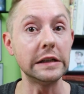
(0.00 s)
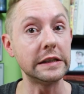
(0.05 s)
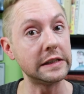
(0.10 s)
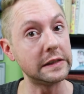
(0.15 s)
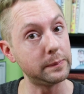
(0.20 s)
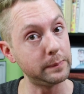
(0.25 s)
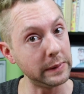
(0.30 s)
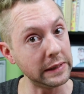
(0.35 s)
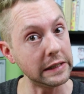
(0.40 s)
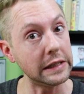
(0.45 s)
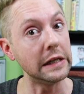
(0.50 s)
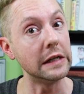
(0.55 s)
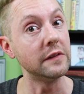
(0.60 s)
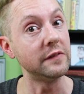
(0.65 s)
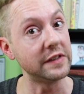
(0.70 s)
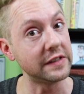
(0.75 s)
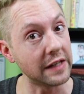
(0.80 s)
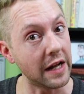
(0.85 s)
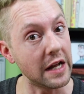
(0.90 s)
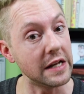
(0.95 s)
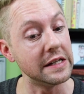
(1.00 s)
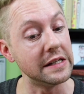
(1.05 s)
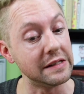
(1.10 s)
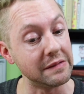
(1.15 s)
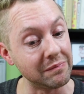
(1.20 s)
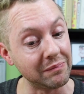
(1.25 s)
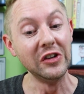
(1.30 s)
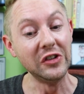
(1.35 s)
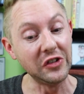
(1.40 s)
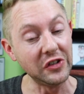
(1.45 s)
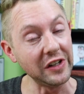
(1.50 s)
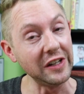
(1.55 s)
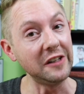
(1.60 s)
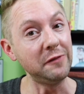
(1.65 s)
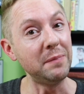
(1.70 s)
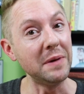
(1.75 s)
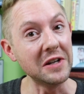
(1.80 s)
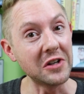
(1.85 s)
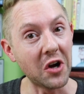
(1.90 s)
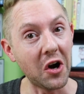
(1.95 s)
speaking of Sutton, she's
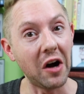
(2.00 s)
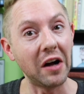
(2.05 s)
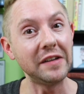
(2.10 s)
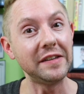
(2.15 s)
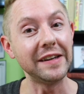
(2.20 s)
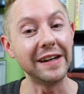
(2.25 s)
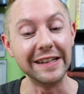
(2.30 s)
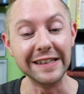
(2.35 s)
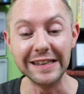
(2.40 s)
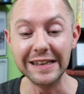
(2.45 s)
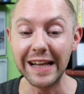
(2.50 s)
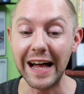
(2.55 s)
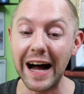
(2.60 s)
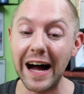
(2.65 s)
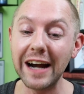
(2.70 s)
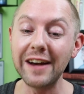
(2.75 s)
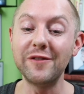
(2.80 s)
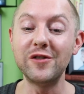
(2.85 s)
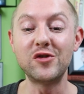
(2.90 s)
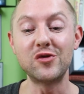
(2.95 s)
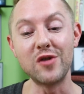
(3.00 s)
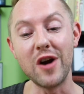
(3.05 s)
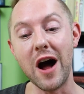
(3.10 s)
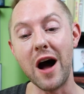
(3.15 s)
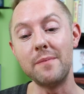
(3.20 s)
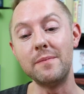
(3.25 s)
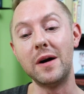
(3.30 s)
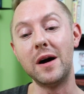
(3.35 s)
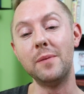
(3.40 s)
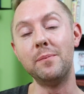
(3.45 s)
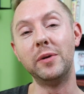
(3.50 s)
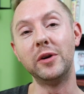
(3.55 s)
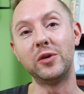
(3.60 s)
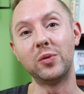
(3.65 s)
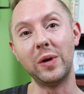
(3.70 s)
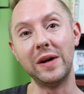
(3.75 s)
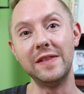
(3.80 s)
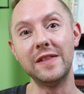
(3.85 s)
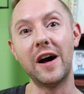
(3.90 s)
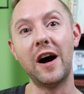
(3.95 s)
been causing a lot of drama
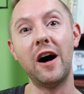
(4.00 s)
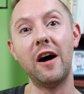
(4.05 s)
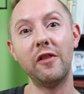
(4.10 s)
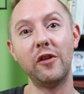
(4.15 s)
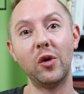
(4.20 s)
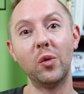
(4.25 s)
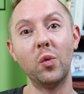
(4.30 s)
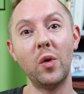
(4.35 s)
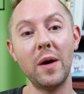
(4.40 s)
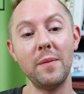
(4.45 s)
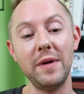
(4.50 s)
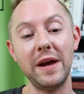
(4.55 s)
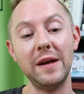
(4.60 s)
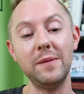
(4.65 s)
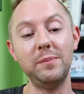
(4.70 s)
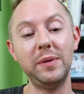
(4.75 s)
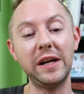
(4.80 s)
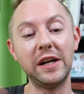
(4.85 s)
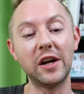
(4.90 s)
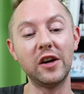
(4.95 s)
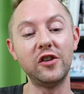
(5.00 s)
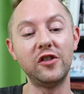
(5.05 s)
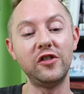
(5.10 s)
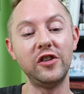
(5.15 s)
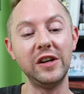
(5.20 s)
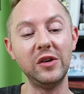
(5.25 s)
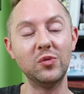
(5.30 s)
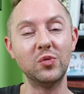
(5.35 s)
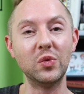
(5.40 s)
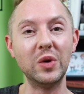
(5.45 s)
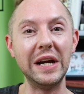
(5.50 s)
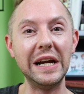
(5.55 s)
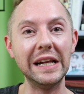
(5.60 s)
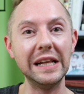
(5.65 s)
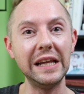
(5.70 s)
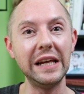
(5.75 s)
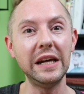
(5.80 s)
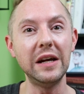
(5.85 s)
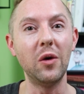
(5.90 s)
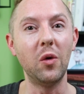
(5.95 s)
between the other women because she
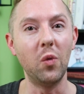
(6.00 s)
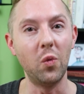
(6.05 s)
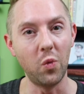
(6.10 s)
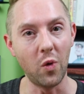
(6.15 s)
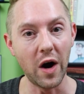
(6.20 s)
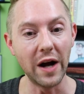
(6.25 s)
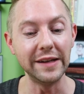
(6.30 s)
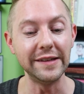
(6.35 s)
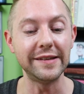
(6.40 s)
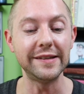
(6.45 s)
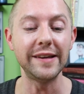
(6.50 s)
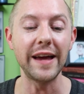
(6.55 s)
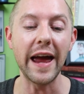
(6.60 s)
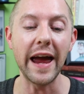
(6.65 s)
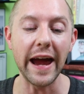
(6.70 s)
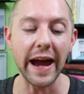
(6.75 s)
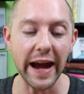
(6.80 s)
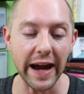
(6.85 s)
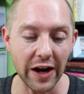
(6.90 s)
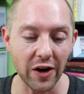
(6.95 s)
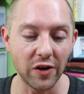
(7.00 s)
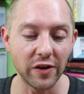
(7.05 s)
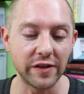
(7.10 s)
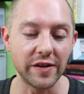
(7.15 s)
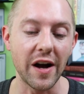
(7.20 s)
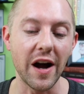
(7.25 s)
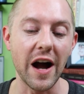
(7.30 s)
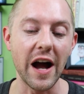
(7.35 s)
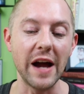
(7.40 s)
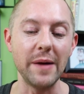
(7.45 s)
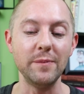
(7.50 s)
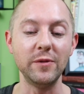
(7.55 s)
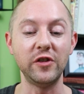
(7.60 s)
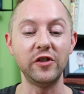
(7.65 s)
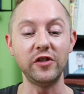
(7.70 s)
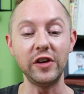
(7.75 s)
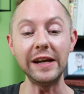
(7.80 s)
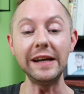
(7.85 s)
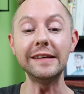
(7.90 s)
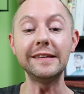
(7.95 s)
really wants airtime.
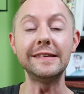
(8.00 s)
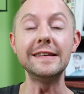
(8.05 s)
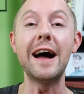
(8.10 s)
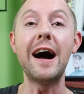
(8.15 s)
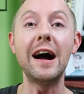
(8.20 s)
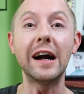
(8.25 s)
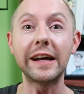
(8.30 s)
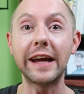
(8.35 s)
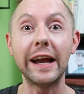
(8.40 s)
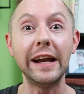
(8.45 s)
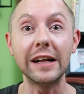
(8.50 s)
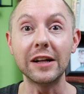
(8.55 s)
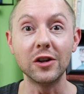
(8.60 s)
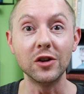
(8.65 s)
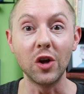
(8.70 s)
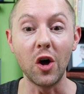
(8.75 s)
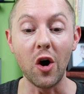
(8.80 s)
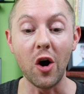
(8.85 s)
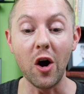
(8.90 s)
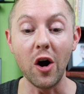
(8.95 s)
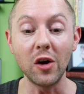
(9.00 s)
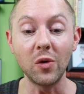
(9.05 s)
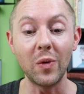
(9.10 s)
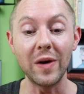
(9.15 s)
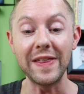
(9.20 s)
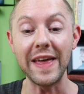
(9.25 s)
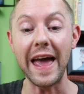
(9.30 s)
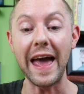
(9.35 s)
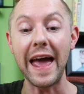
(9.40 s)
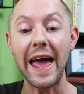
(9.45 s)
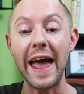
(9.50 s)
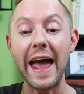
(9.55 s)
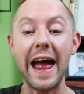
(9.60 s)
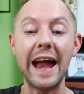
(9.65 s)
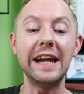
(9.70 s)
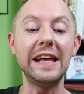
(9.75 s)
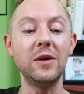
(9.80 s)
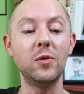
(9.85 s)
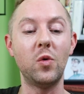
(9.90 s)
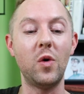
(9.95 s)
She's not getting along with
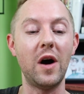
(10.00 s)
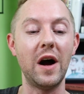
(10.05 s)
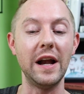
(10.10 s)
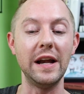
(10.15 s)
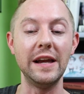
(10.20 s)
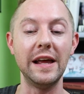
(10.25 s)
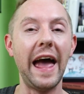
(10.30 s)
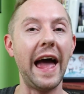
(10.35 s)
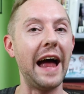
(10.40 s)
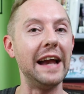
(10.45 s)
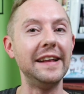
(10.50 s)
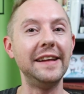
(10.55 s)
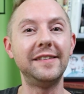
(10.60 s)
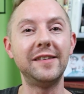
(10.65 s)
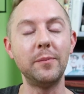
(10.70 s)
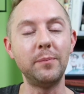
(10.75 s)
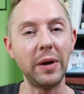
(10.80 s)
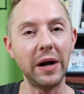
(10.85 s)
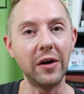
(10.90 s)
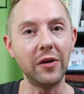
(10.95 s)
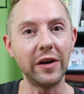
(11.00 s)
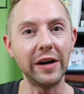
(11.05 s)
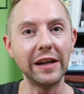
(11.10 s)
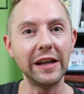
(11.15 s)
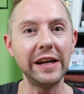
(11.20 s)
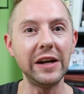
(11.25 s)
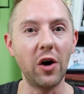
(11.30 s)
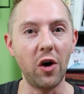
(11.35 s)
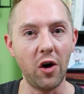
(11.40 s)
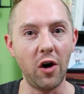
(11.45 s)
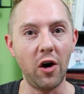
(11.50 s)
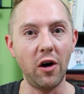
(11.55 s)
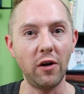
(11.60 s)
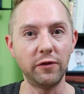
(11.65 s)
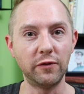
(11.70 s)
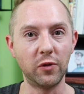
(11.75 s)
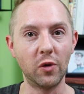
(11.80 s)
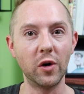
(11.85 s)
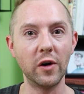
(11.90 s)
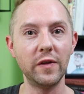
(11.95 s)
anyone, and it's apparently all
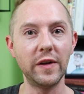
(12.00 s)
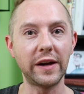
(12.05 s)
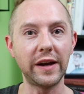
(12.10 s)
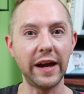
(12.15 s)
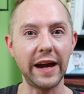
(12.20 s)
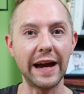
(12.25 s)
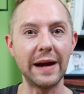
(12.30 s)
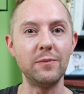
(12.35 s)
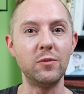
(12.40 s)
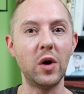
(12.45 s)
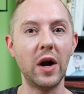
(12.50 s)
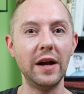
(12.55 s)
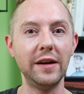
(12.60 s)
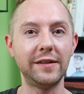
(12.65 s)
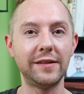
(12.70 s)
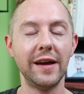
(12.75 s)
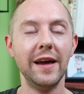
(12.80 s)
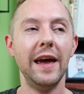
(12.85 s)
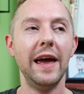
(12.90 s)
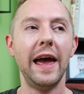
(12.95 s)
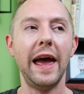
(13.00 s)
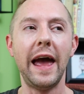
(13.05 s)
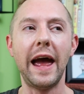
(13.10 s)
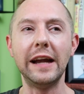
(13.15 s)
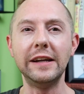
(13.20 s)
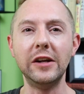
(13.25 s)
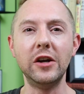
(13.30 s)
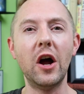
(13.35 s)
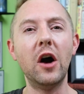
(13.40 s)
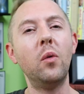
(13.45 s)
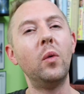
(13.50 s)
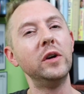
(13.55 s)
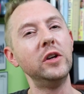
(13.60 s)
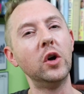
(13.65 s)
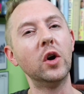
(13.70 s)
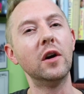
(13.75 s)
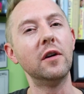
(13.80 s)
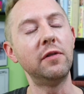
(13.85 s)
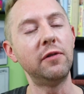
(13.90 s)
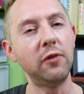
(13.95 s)
for the cameras. And you know, when
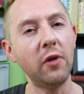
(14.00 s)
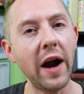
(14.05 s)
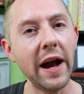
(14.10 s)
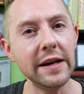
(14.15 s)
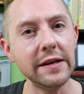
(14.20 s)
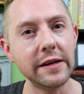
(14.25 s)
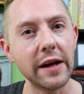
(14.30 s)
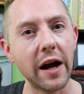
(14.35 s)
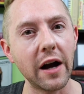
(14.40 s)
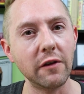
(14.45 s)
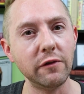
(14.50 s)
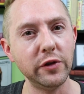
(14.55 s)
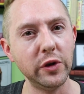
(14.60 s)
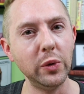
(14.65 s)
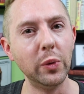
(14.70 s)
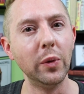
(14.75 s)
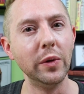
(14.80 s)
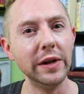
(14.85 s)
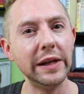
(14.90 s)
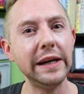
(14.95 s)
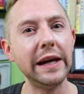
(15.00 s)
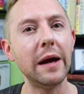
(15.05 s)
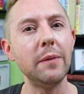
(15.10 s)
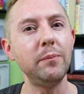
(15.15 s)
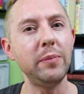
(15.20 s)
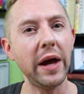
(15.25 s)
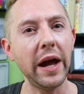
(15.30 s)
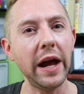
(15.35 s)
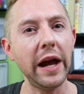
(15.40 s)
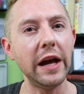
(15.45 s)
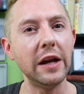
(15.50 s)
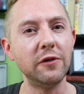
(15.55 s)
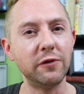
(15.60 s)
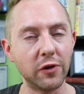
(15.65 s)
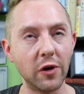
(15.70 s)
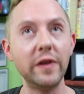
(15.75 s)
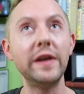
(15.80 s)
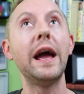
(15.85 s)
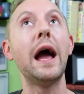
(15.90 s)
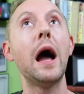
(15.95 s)
you're a friend of, you only get paid
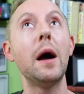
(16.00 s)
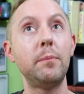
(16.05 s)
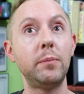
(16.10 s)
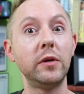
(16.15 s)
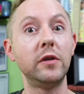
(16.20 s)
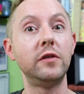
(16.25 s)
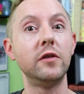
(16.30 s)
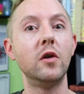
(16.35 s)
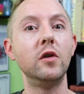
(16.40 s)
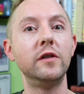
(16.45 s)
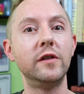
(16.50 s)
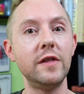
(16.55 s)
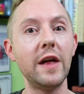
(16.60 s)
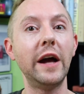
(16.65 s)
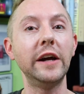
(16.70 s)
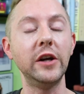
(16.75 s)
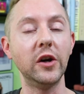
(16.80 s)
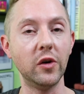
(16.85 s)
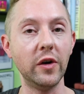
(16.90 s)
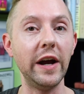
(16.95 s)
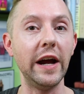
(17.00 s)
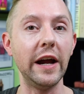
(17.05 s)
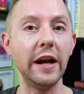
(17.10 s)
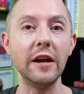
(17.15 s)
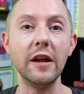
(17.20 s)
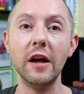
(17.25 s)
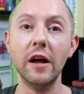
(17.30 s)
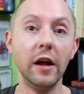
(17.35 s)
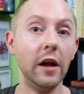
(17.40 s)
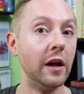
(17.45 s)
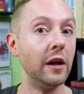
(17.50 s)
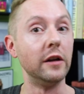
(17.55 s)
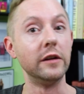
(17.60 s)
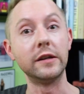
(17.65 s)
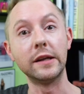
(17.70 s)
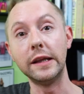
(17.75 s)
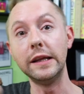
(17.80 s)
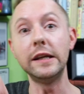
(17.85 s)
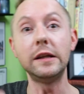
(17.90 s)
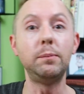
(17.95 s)
for the episodes that you're in.
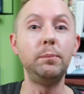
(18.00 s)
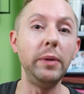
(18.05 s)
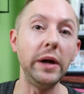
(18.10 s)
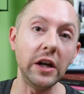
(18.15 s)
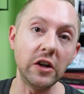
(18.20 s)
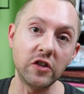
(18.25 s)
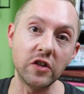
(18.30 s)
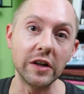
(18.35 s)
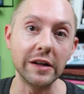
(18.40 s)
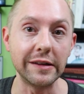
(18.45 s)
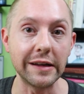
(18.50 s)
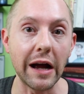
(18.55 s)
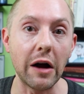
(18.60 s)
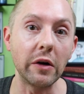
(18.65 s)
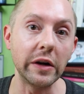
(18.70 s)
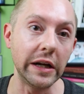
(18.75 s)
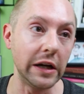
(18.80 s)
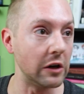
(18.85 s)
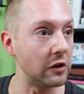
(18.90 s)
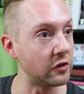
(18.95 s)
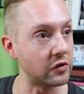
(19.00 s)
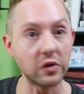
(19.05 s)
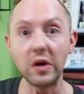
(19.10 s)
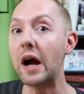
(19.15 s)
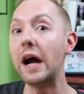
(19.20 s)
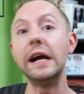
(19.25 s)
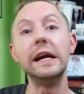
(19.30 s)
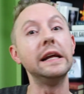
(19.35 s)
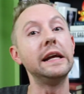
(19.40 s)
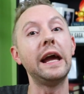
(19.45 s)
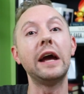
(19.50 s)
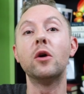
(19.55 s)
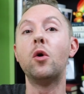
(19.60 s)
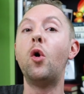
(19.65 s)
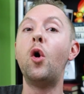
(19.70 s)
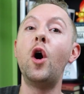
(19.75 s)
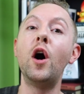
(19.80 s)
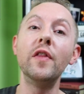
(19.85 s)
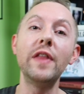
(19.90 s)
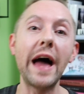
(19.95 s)
So this bitch is out here trying to get
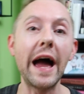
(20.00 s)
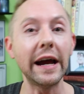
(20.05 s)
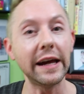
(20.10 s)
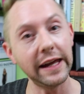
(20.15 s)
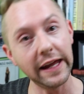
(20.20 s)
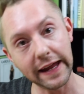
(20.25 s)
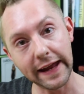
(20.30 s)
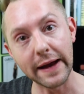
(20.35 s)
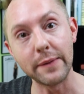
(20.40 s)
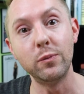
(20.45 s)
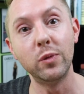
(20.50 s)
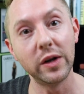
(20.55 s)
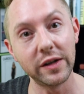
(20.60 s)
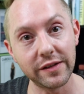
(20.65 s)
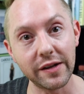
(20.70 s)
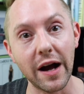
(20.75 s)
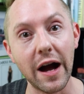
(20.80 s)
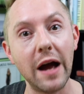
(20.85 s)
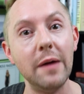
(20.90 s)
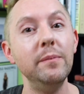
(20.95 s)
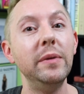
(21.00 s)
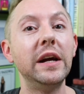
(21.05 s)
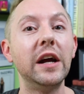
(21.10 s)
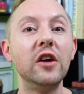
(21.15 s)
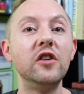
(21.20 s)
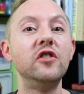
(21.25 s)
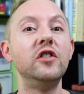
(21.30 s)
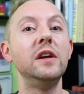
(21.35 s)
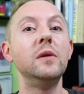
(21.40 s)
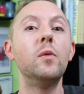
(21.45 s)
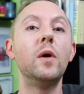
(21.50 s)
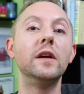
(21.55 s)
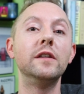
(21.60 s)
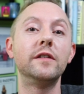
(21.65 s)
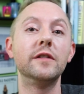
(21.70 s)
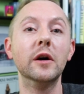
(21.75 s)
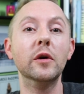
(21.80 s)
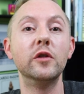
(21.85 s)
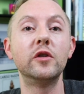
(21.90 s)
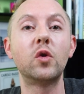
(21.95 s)
all that camera time because she
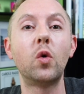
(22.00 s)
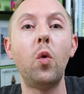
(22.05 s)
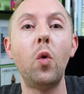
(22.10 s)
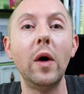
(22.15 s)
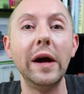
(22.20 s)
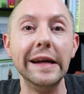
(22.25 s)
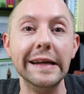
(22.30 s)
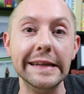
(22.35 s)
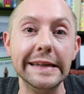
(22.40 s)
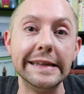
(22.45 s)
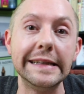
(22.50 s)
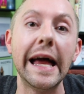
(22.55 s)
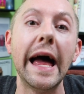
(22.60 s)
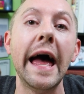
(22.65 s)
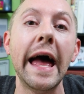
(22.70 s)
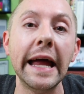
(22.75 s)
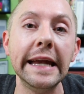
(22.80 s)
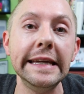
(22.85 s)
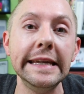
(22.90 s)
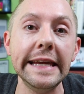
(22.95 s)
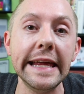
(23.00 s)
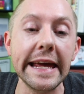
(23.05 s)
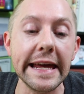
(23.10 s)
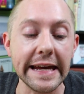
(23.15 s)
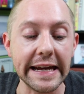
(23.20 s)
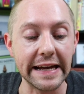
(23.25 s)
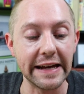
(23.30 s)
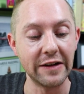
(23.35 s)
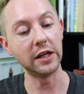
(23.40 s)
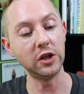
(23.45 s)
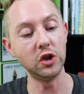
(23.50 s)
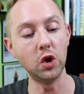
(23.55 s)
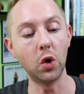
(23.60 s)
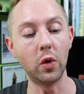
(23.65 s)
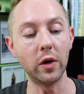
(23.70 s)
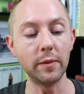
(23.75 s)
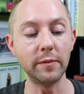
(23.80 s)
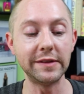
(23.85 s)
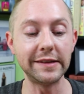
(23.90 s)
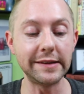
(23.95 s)
wants those coins. Honey! You know
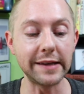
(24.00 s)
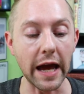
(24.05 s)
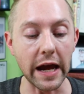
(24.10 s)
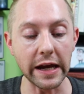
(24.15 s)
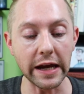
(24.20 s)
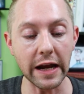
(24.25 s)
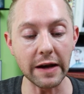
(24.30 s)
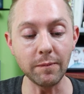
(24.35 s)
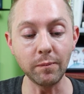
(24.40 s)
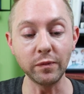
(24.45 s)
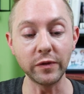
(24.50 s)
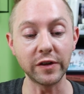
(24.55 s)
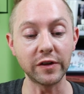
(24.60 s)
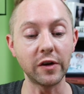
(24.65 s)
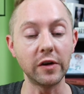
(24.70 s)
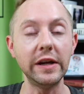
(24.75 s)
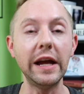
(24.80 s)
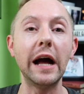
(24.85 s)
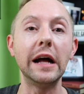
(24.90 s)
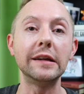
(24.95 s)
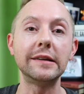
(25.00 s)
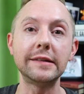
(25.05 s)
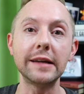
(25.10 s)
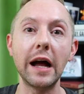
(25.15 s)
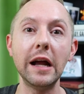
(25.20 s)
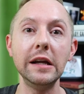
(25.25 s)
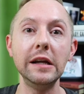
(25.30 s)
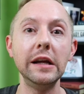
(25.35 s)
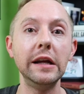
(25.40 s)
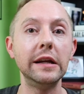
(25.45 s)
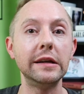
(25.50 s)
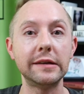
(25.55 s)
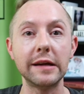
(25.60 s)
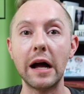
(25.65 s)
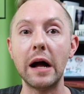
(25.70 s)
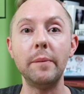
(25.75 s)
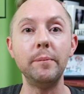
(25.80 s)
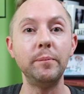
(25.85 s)
what I'm saying? So yeah, Sutton is,